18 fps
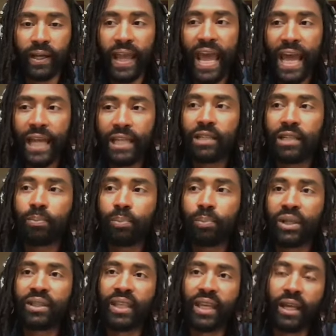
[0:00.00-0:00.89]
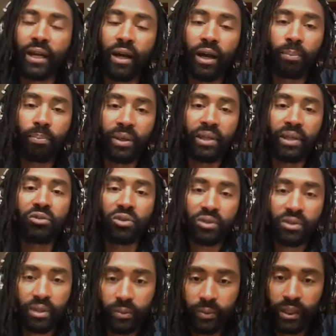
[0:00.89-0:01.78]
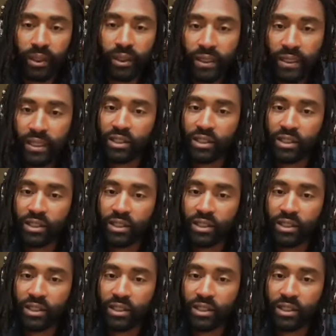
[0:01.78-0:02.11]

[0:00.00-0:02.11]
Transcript: Had to put that on Pinterest somewhere.